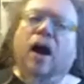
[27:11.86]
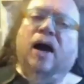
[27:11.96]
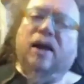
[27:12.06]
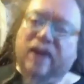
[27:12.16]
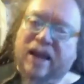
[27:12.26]

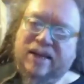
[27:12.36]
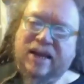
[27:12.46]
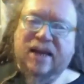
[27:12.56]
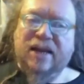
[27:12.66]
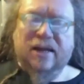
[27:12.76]

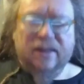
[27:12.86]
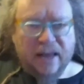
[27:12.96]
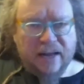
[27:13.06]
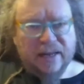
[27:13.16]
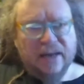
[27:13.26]

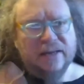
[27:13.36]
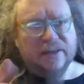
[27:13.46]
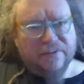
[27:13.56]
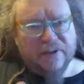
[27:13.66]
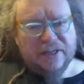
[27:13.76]
LinkedIn is a
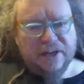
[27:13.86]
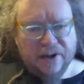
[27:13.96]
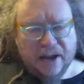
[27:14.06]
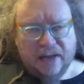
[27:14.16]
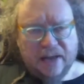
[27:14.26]
fuzzier
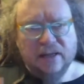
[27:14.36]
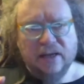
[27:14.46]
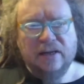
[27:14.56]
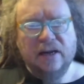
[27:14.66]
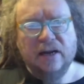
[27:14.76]
case.
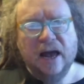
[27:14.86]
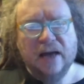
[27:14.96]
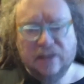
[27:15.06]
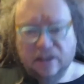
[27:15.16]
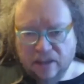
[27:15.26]
LinkedIn
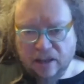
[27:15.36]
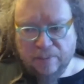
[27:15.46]
has a little bit.